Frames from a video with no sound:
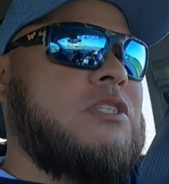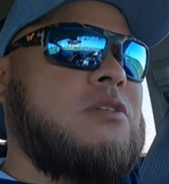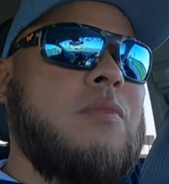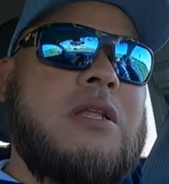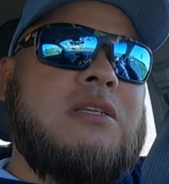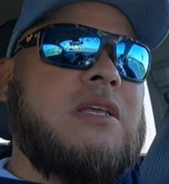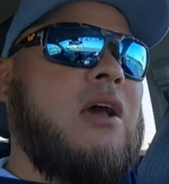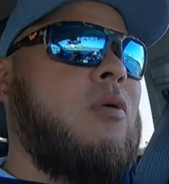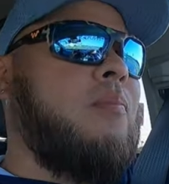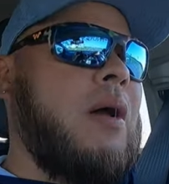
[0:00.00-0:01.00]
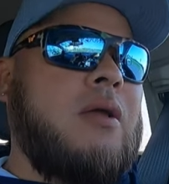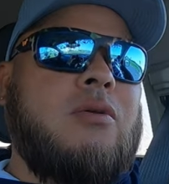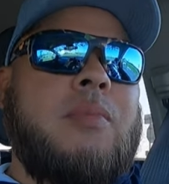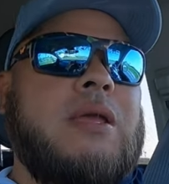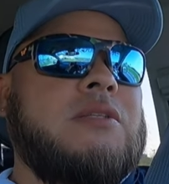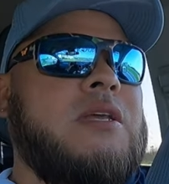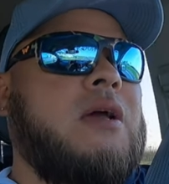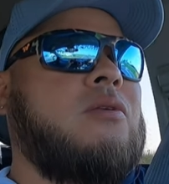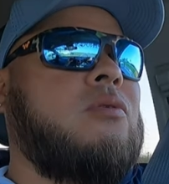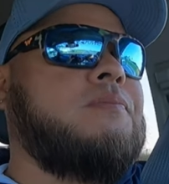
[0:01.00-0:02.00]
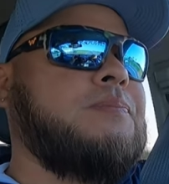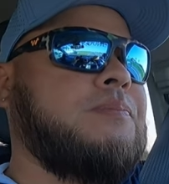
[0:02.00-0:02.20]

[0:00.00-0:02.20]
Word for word: Smitty's out, Bayou Bait and Tackle,